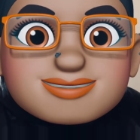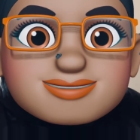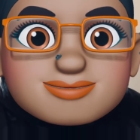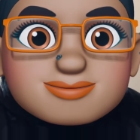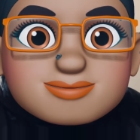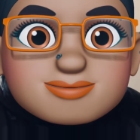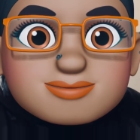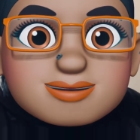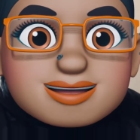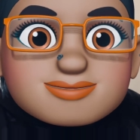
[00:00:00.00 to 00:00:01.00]
do
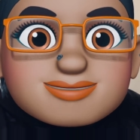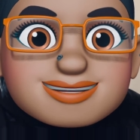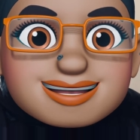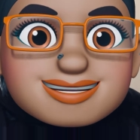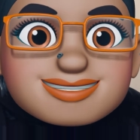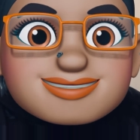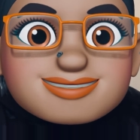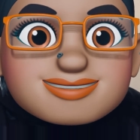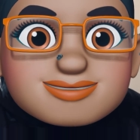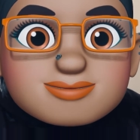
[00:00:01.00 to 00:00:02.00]
whatever they needed to
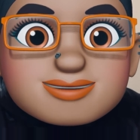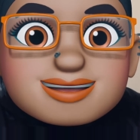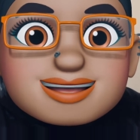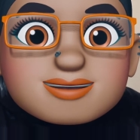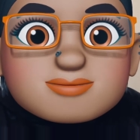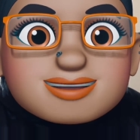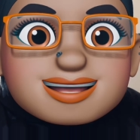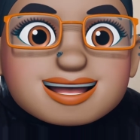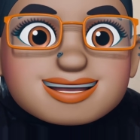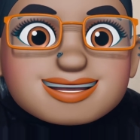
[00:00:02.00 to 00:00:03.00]
do to
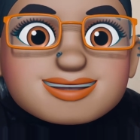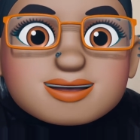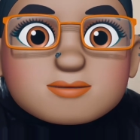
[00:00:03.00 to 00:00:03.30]
get it.